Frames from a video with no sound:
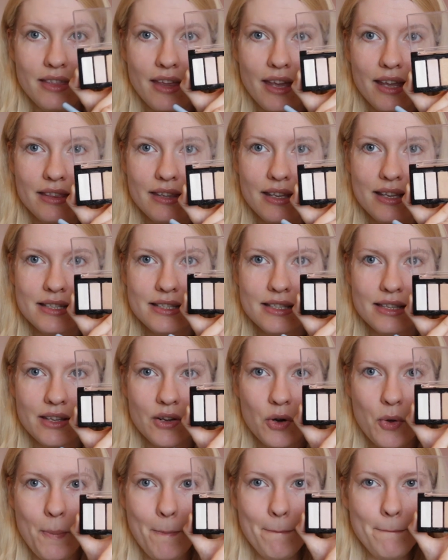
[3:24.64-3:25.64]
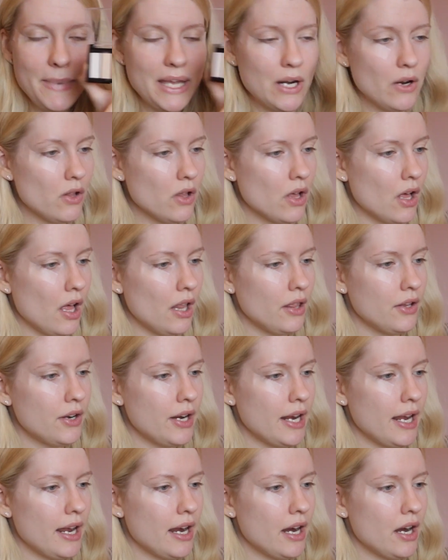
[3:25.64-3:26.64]
to take this little middle color
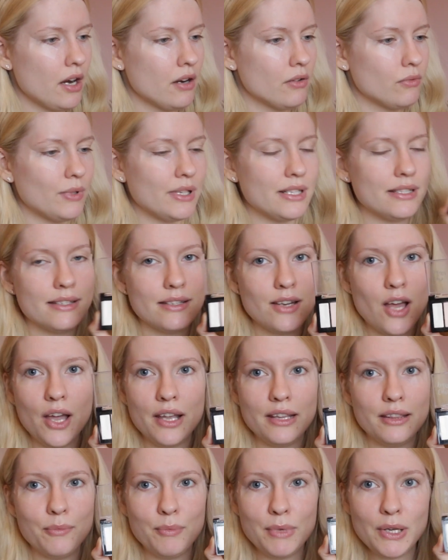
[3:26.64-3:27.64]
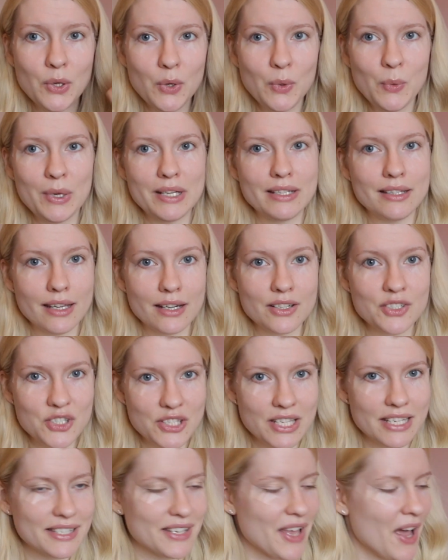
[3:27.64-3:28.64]
here. Well, it's not in the middle when there's
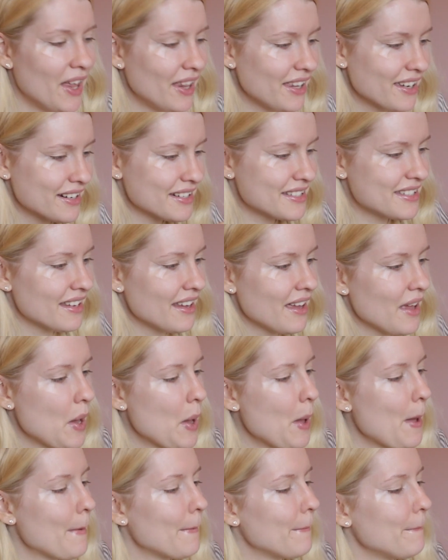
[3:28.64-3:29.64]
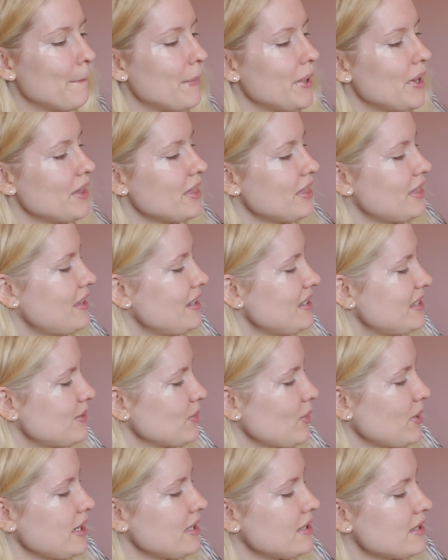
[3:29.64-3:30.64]
6 colors, but this
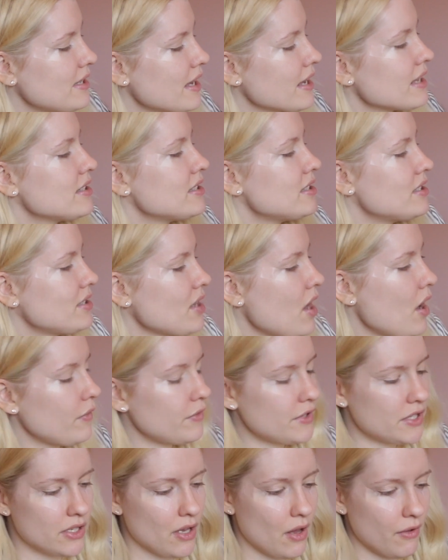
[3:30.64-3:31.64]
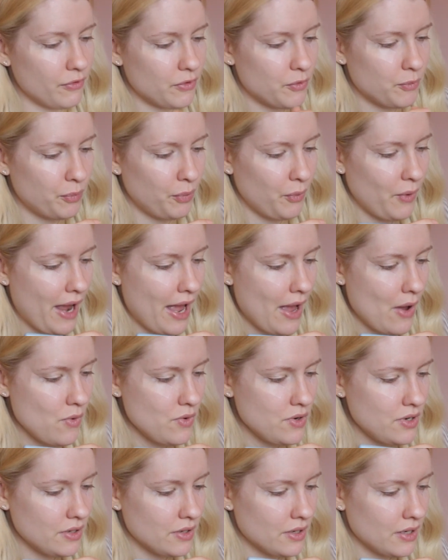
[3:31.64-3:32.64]
one, it's like a soft
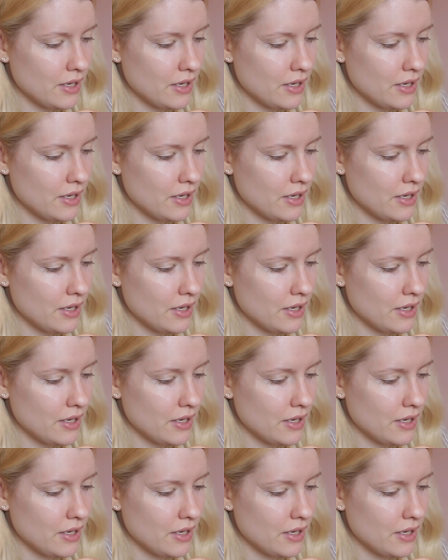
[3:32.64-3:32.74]
brown.